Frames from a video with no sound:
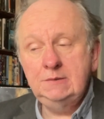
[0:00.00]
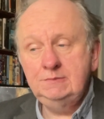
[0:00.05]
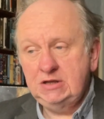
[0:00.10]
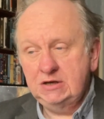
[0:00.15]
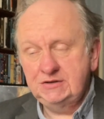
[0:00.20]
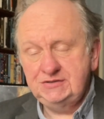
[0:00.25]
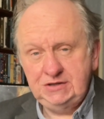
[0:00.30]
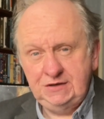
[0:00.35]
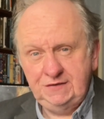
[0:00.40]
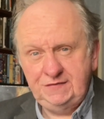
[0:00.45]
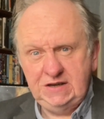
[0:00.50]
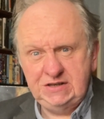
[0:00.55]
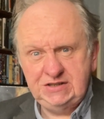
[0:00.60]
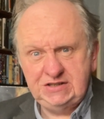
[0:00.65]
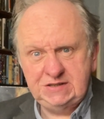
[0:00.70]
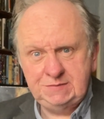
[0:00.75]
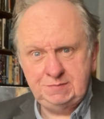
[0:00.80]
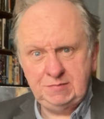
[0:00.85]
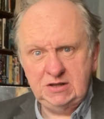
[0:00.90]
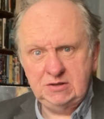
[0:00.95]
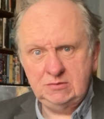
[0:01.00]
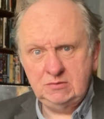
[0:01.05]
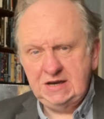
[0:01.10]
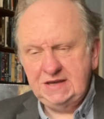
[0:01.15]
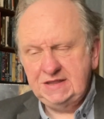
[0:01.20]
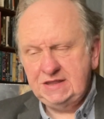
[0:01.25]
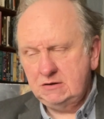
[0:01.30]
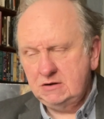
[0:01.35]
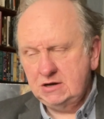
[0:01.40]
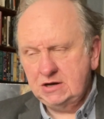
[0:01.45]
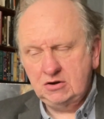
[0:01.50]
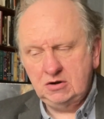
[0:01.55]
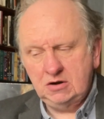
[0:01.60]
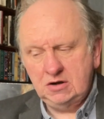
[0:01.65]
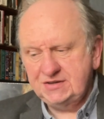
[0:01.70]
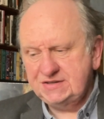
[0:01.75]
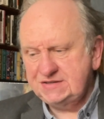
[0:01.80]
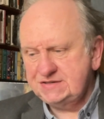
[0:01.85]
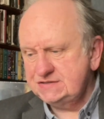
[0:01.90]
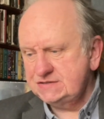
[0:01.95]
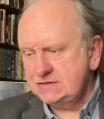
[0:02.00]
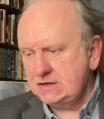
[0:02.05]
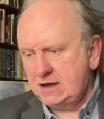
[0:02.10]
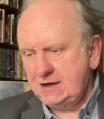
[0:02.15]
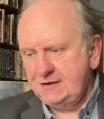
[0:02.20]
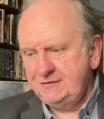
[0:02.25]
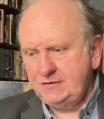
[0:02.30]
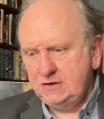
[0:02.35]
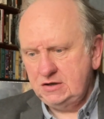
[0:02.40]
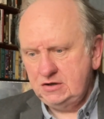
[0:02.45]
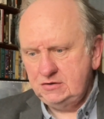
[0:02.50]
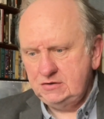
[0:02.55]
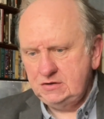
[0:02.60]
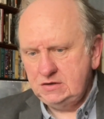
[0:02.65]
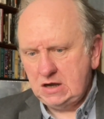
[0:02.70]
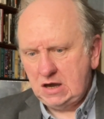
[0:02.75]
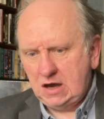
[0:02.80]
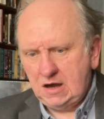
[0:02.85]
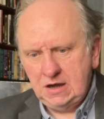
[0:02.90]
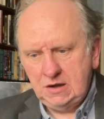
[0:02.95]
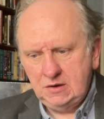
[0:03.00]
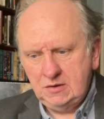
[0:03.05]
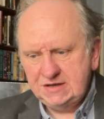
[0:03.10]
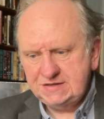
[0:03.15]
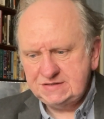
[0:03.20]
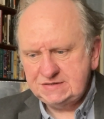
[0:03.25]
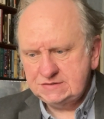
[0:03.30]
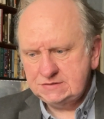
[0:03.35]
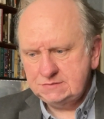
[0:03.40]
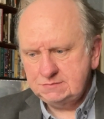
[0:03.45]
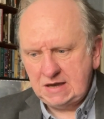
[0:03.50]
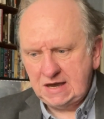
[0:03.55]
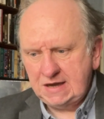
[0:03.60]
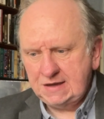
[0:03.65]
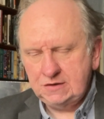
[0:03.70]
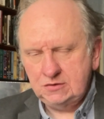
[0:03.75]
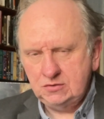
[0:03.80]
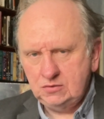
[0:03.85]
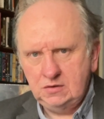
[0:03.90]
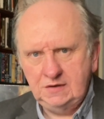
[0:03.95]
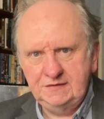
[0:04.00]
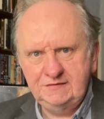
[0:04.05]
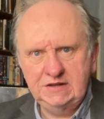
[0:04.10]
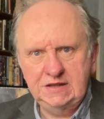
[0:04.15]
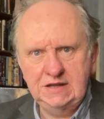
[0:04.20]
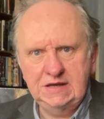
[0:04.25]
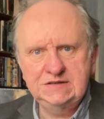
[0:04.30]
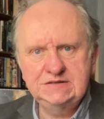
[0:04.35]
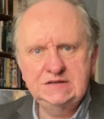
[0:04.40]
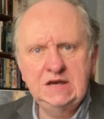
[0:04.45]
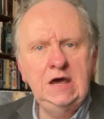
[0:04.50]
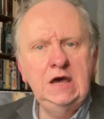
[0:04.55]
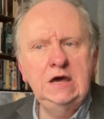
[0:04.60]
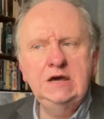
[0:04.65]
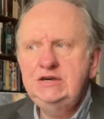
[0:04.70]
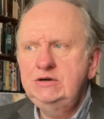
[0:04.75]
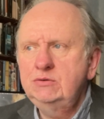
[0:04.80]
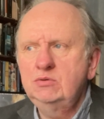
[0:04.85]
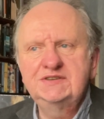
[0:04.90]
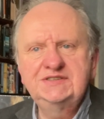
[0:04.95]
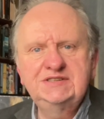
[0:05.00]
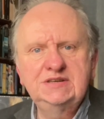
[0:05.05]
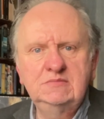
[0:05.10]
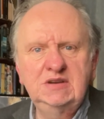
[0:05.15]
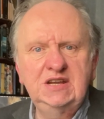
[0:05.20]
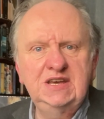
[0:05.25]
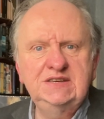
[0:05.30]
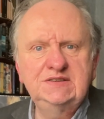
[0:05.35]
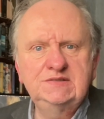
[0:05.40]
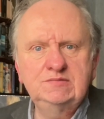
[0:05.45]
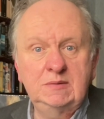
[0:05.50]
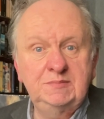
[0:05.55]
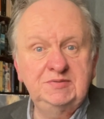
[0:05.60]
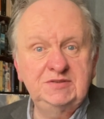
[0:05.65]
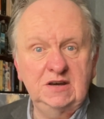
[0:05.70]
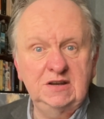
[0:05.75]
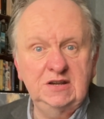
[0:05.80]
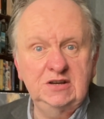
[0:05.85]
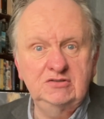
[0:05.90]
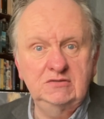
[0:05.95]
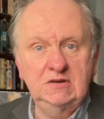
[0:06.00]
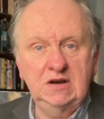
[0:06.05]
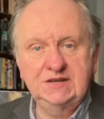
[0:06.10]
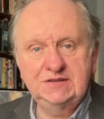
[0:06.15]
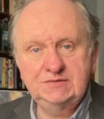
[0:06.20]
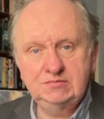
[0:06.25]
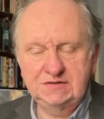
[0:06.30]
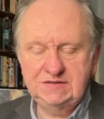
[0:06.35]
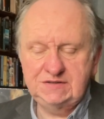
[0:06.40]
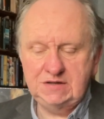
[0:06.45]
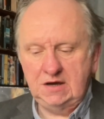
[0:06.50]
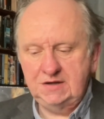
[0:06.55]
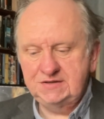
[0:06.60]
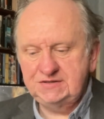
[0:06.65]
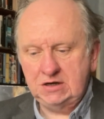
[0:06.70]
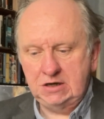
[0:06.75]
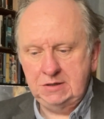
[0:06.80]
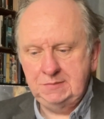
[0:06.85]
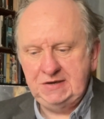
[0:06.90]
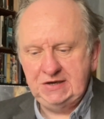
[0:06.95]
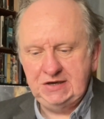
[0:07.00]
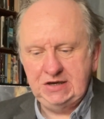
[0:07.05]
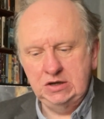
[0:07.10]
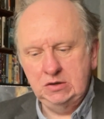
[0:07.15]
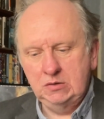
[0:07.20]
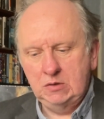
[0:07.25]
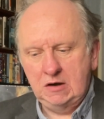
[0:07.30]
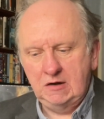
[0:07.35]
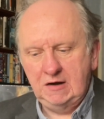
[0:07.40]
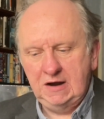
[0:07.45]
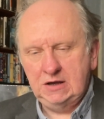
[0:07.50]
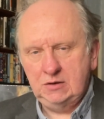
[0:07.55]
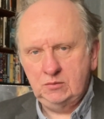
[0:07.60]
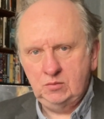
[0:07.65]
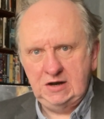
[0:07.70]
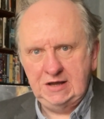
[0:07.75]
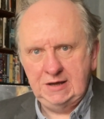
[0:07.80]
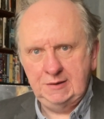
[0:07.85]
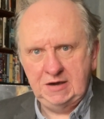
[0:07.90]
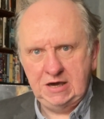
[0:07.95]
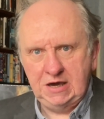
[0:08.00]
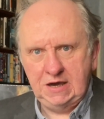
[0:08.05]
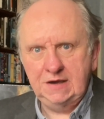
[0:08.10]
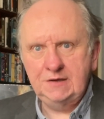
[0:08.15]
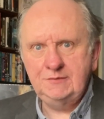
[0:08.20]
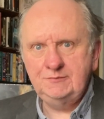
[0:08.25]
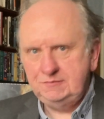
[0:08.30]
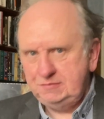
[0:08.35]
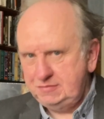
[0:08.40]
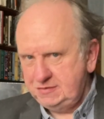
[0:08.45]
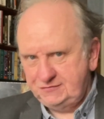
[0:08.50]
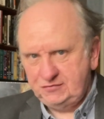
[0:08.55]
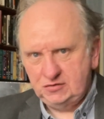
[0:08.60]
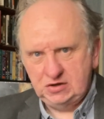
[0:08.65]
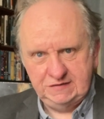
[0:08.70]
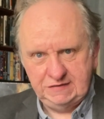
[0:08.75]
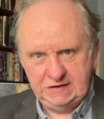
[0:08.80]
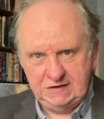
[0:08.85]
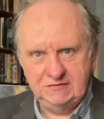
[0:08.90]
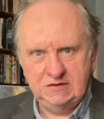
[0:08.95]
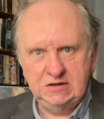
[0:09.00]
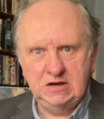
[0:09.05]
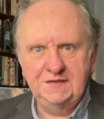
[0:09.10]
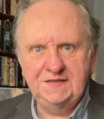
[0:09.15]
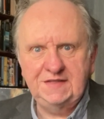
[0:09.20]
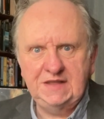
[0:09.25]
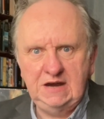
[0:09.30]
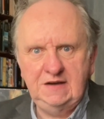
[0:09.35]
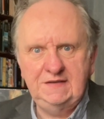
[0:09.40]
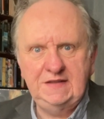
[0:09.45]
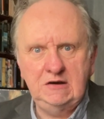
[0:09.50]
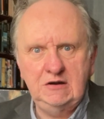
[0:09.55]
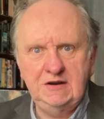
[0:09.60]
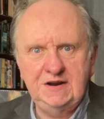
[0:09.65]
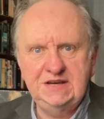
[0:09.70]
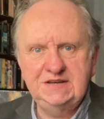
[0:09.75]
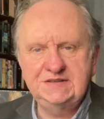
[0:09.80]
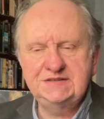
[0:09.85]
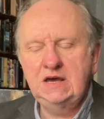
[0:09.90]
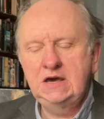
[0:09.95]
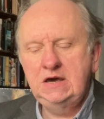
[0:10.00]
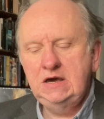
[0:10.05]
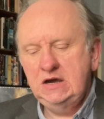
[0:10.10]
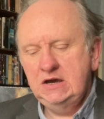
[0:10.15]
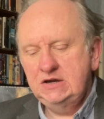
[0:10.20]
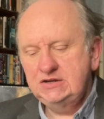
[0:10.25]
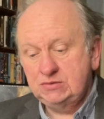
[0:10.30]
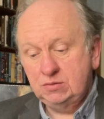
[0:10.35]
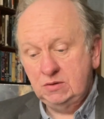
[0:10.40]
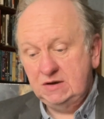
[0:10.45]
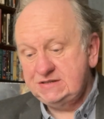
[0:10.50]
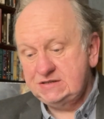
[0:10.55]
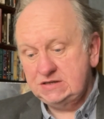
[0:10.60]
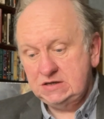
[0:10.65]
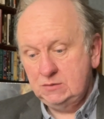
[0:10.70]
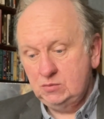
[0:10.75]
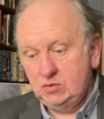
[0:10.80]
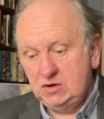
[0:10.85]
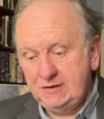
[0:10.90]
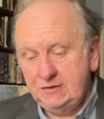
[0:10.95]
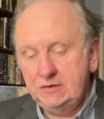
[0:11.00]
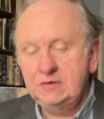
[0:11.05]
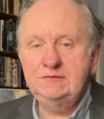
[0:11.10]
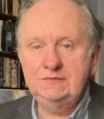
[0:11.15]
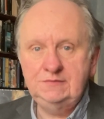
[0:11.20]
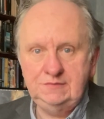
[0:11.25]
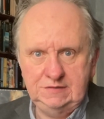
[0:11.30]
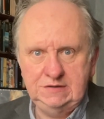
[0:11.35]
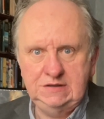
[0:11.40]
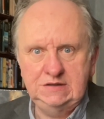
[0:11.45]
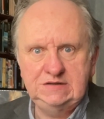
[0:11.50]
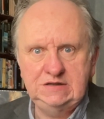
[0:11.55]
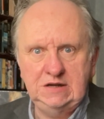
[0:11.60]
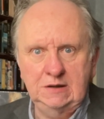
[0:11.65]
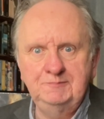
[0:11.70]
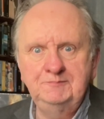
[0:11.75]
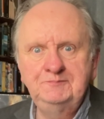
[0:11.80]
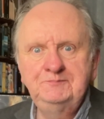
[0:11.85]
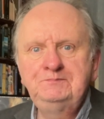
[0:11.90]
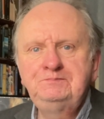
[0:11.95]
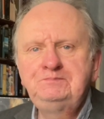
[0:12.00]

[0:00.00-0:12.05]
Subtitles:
Those new features, by the way, they're across iPhone, iOS, Mac, all of the things. You want somebody's website address. We'll start typing URL, will you get, before you've even got there. There it is. Twitter, will you, done.